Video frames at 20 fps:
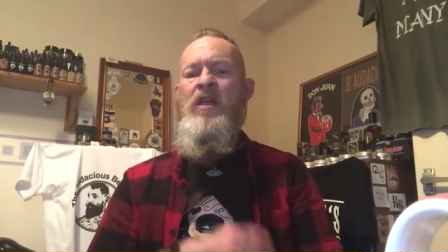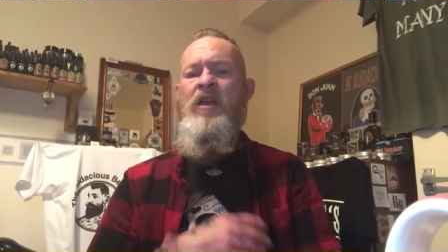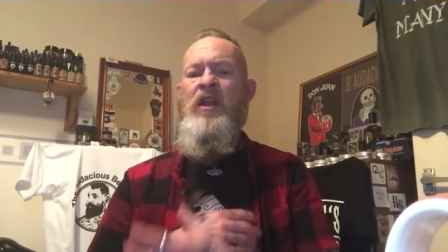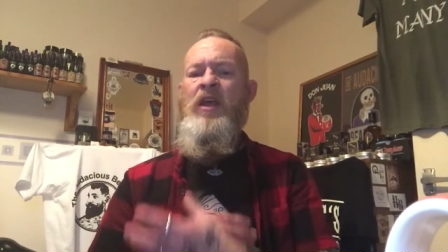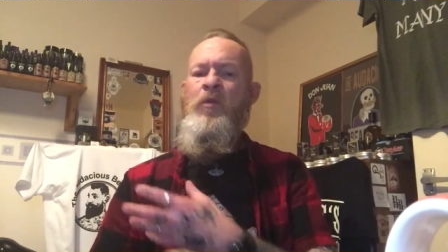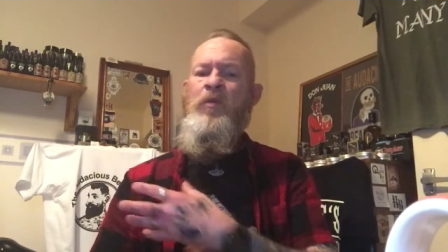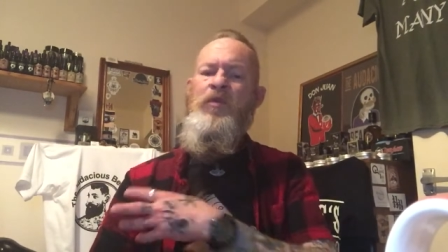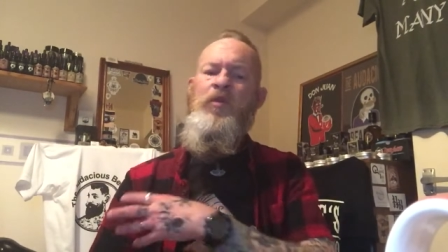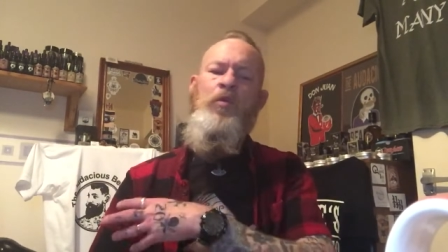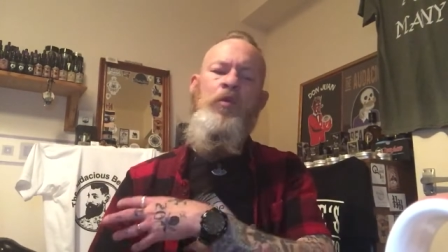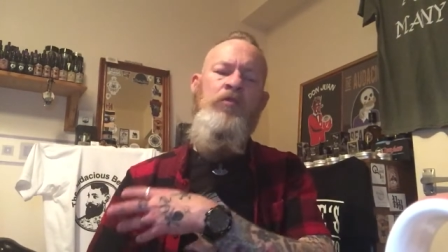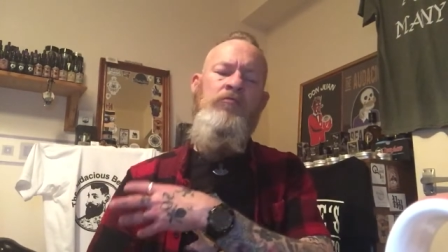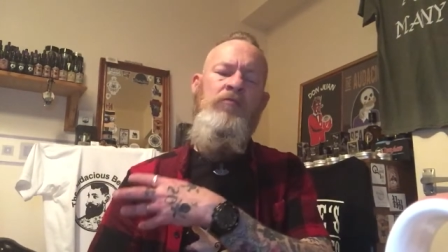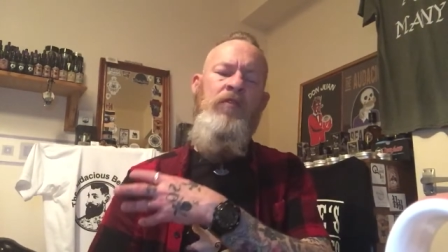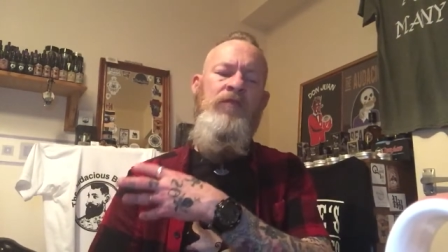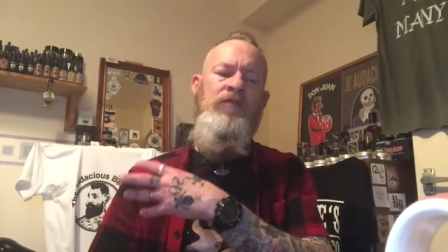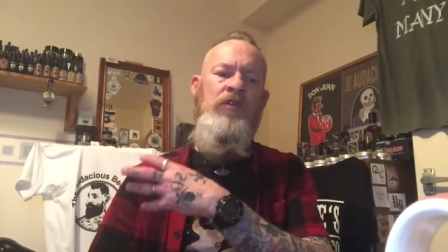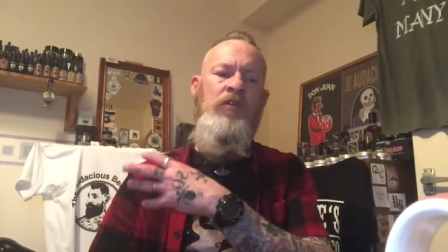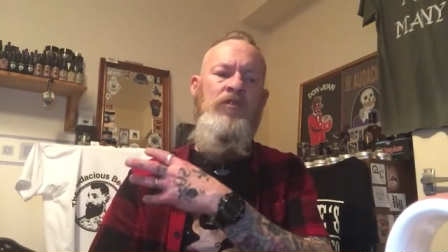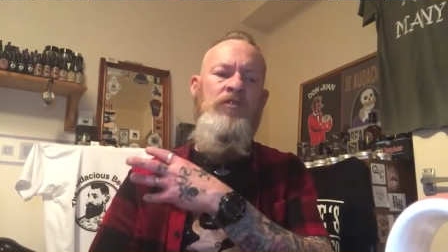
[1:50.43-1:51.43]
Now, with all the
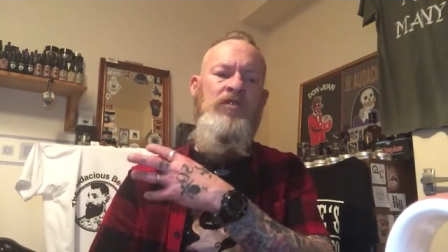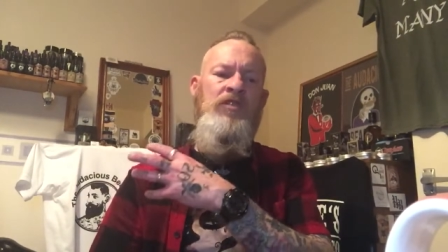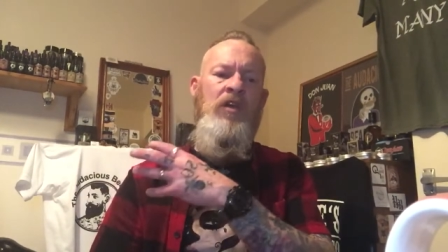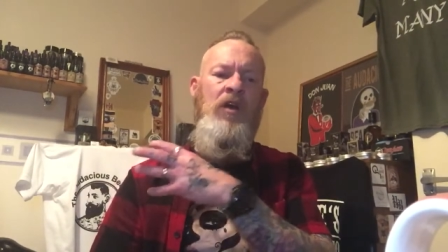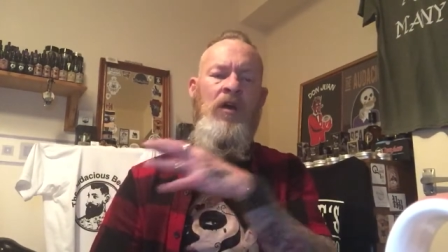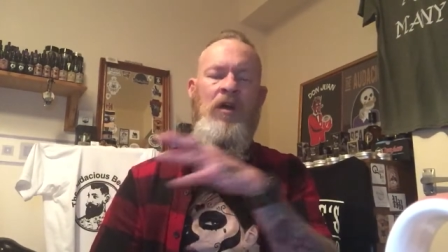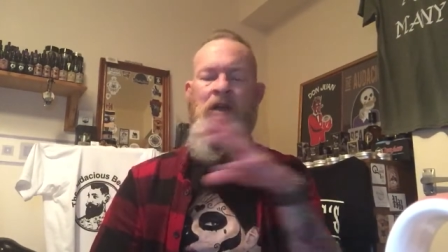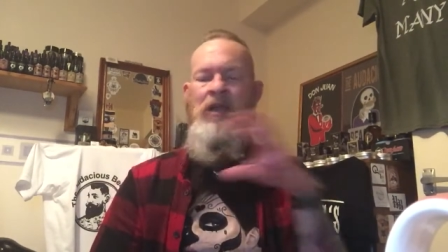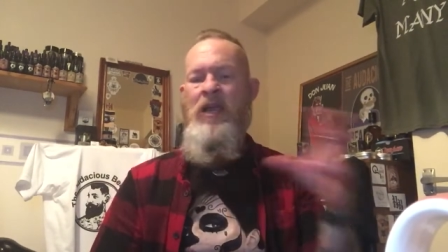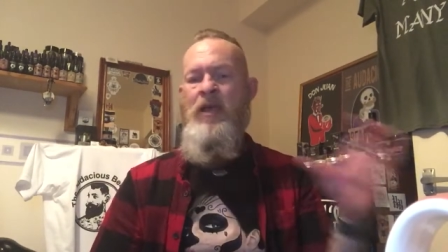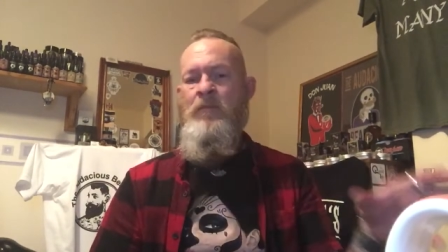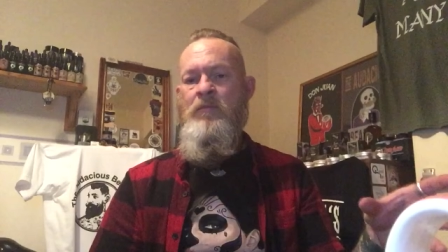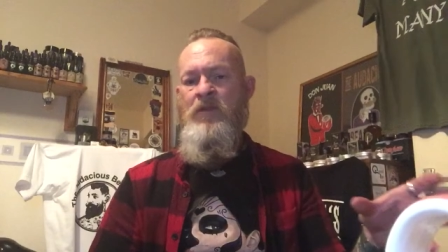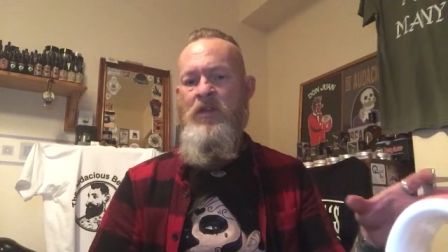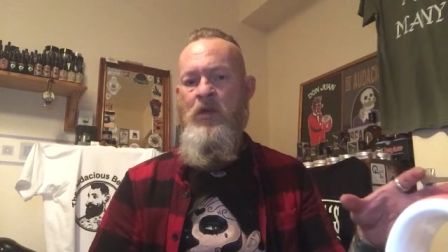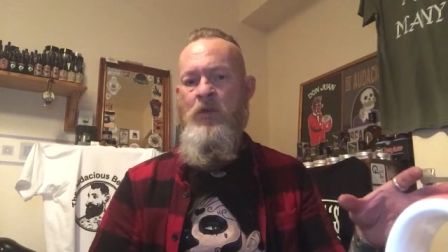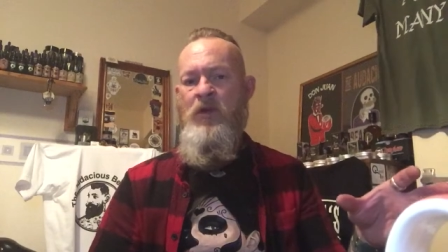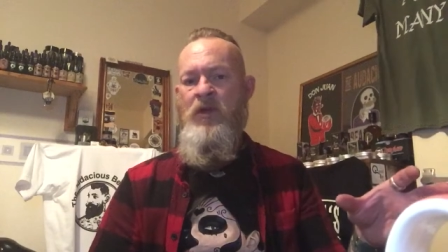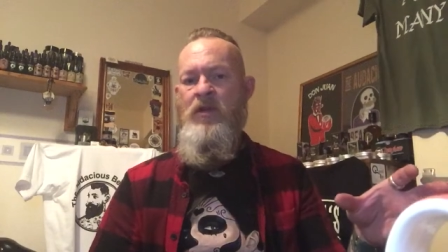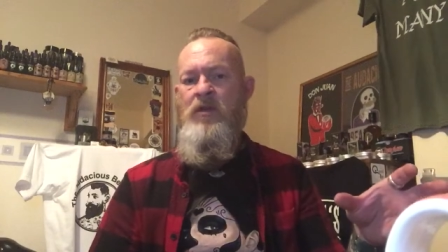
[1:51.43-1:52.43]
reviews that I am
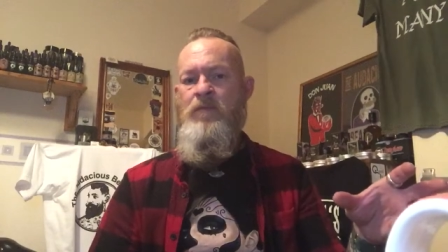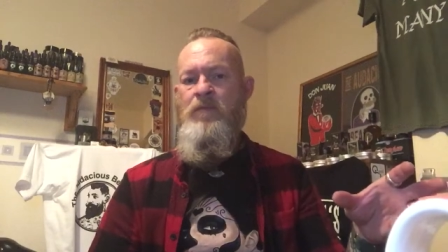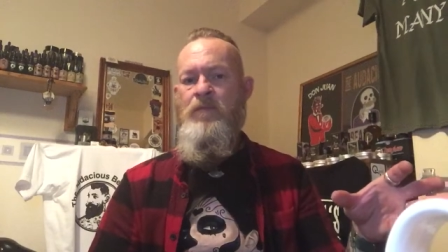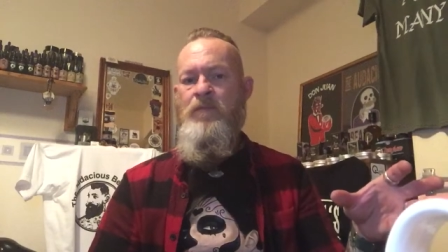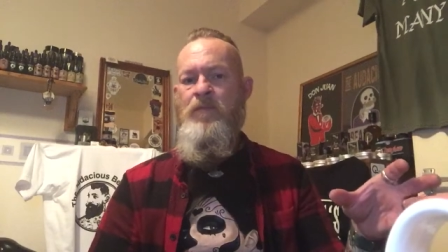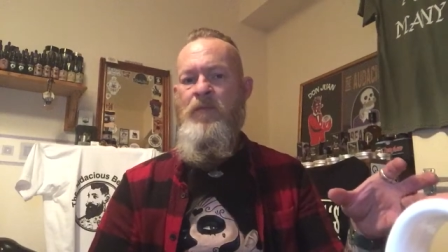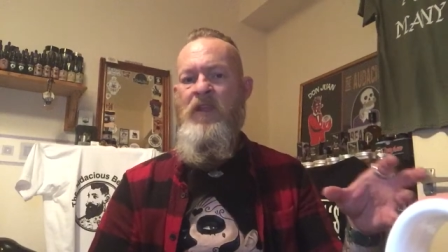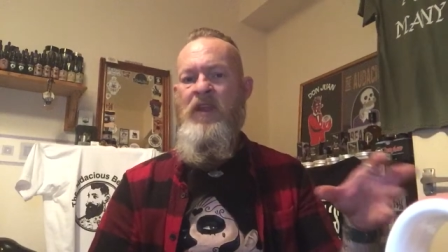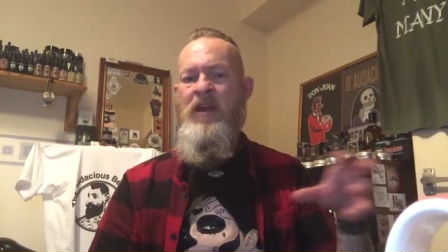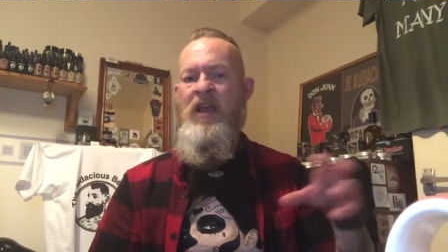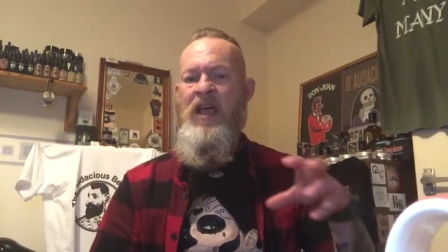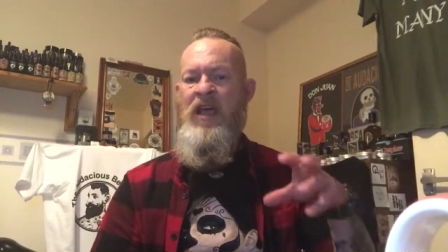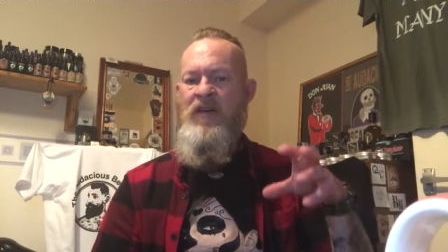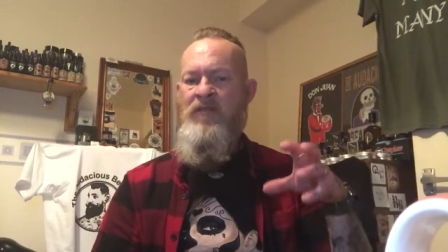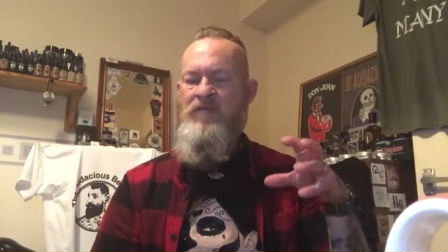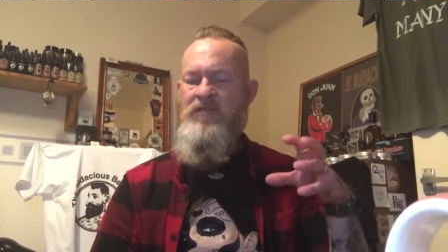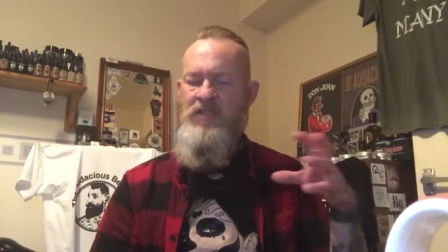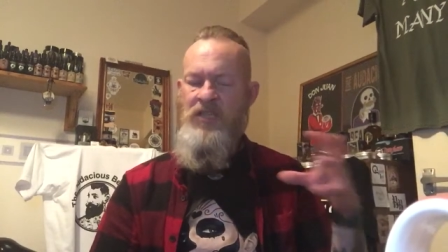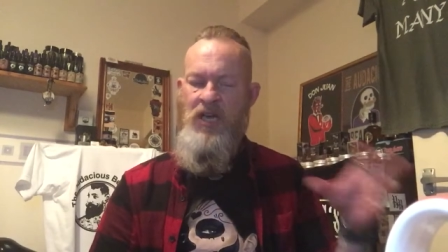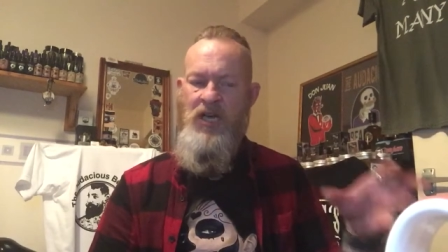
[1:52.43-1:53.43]
doing and
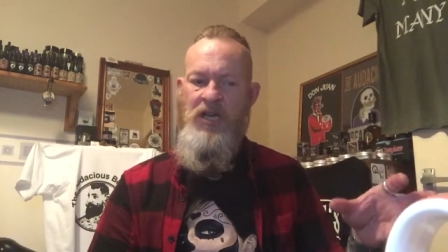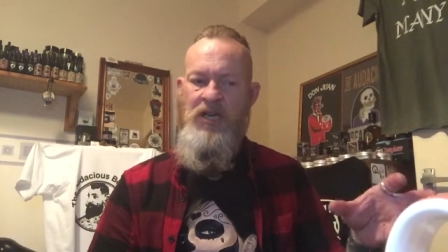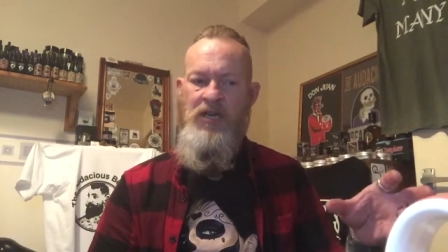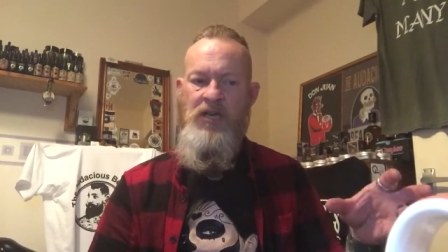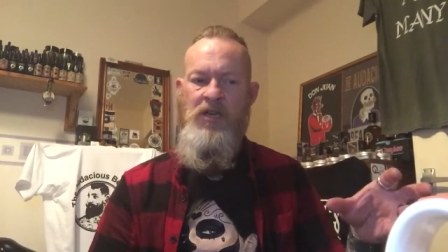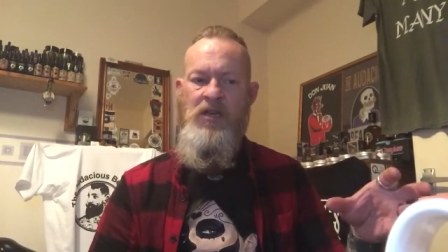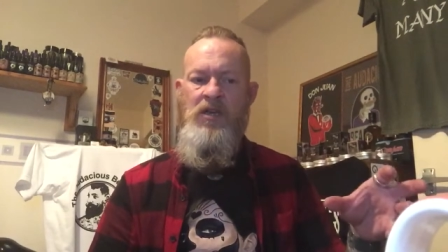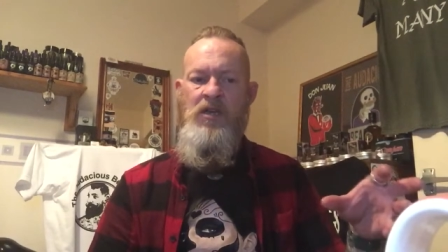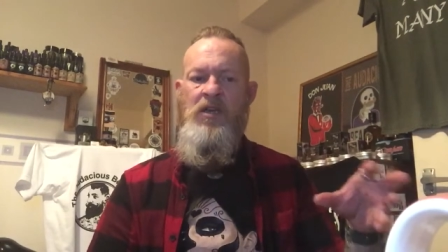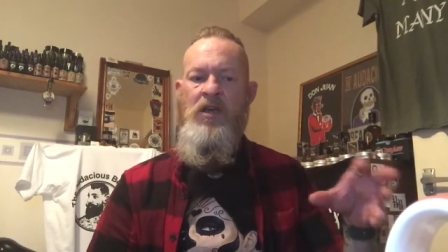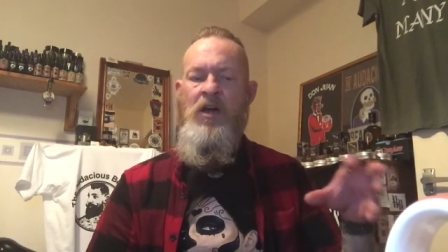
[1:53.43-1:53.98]
have done,